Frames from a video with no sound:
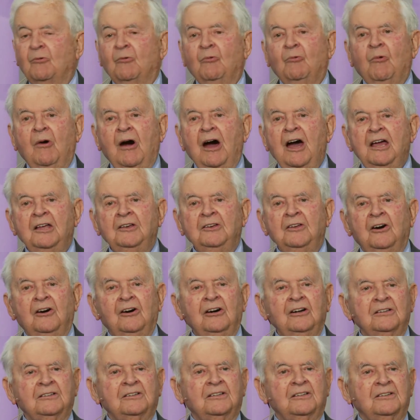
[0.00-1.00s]
why
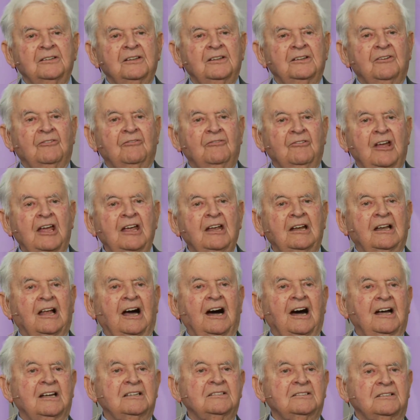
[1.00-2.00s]
not
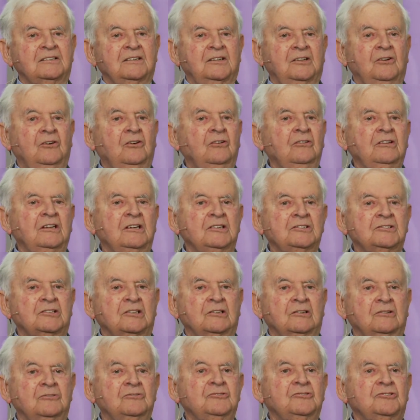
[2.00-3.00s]
realize that the only
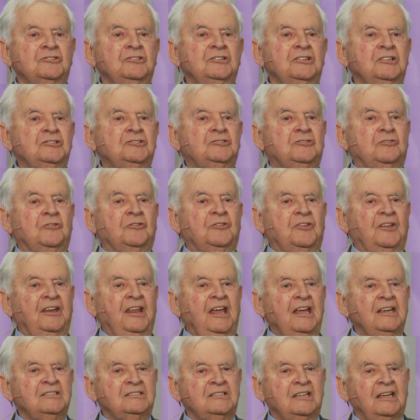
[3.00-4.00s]
solution is
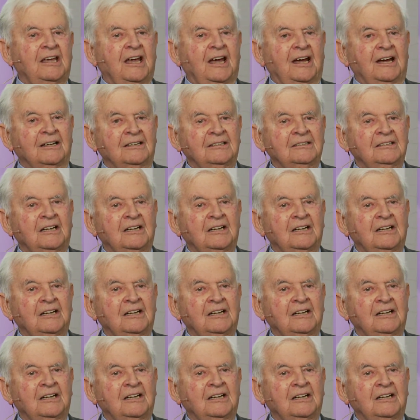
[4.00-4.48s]
euthanasia?